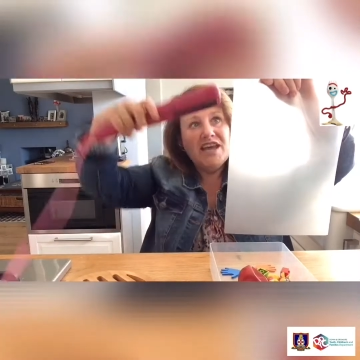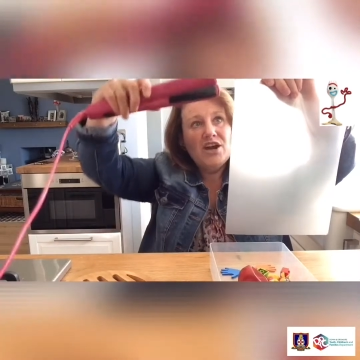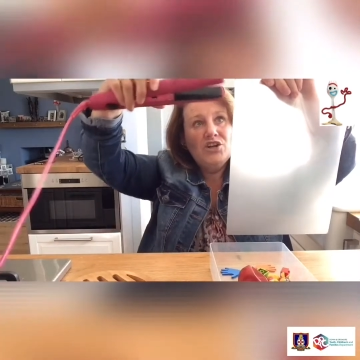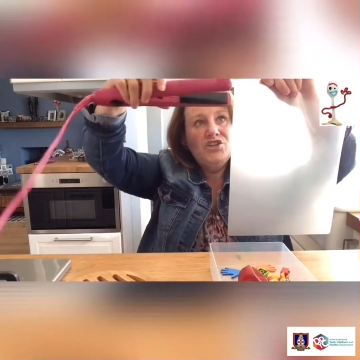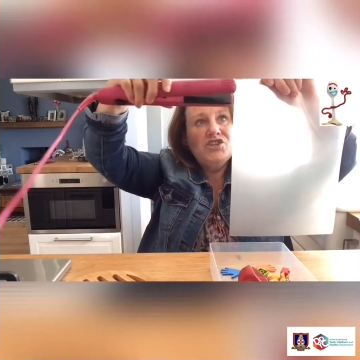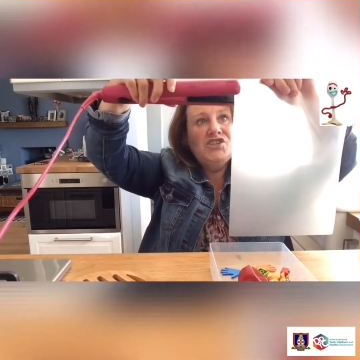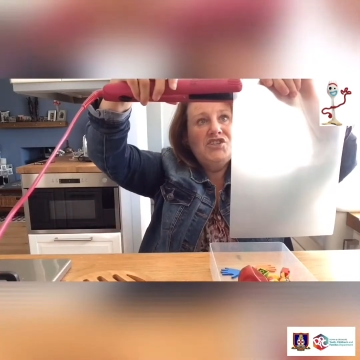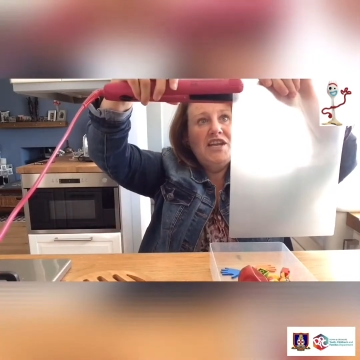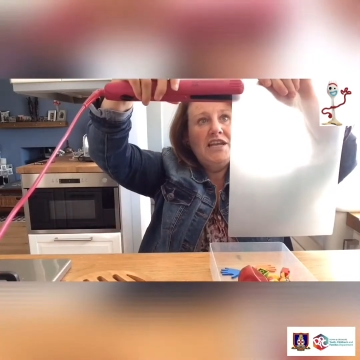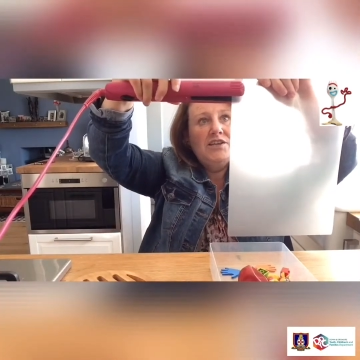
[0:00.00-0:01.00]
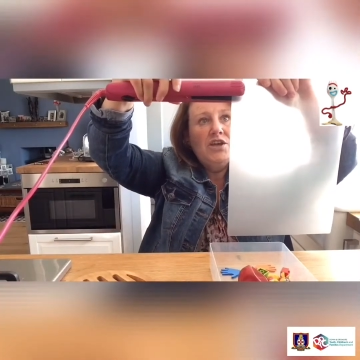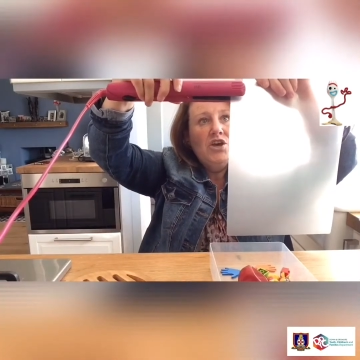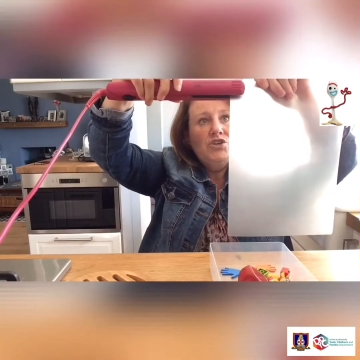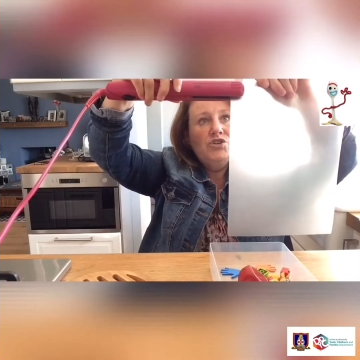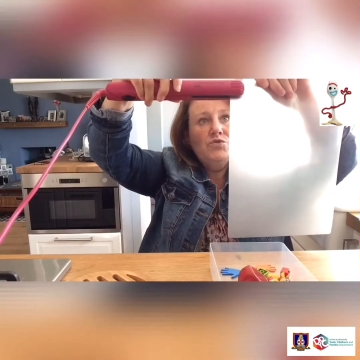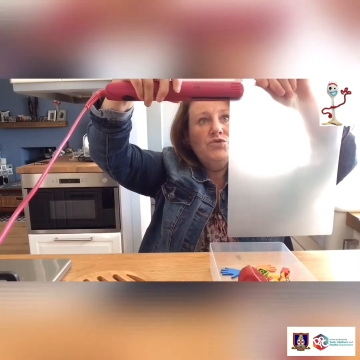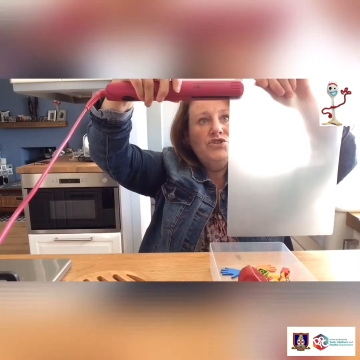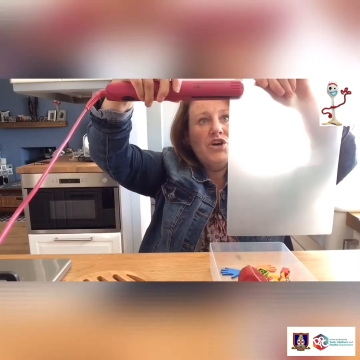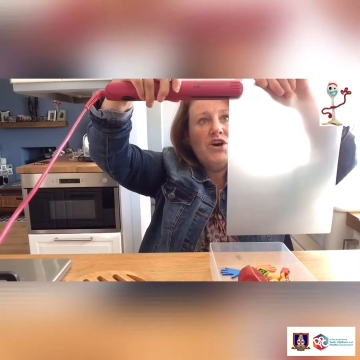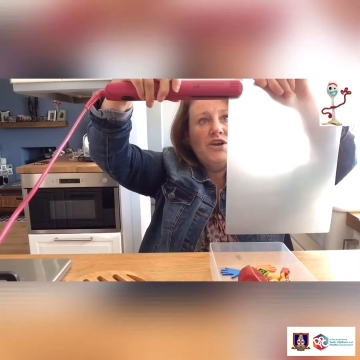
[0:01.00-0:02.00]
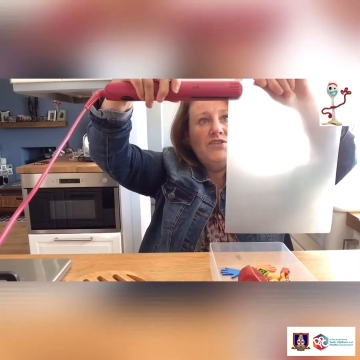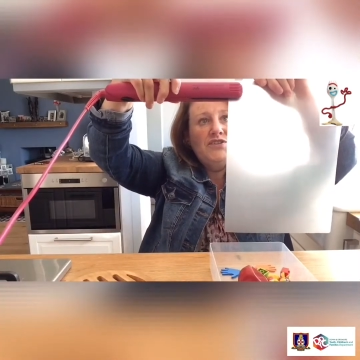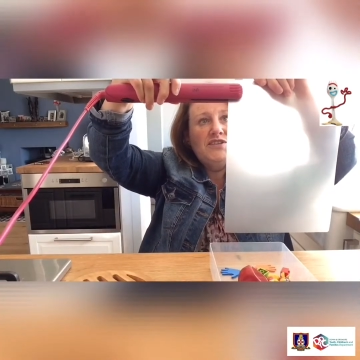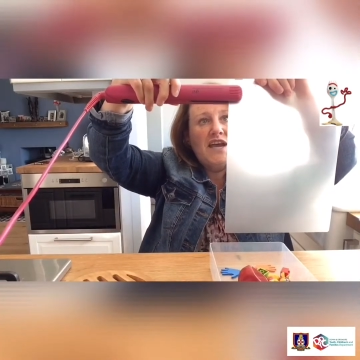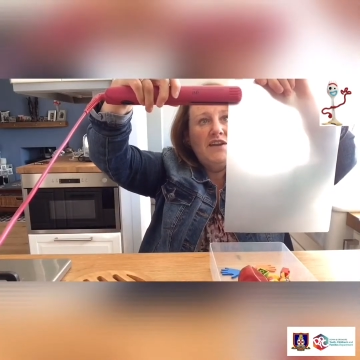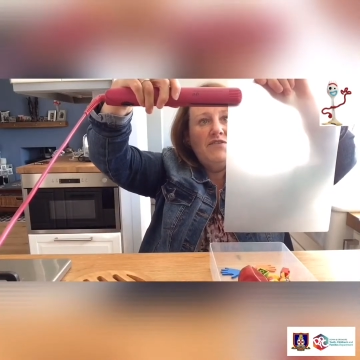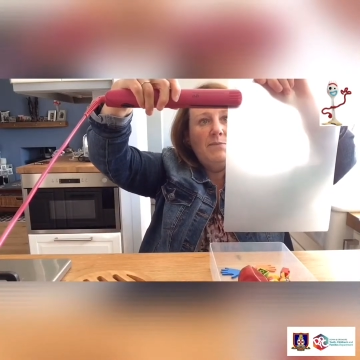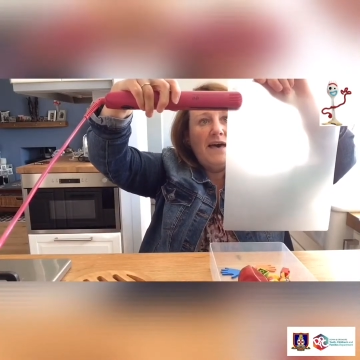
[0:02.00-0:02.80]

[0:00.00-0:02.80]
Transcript: there, just seal it So go down the side of the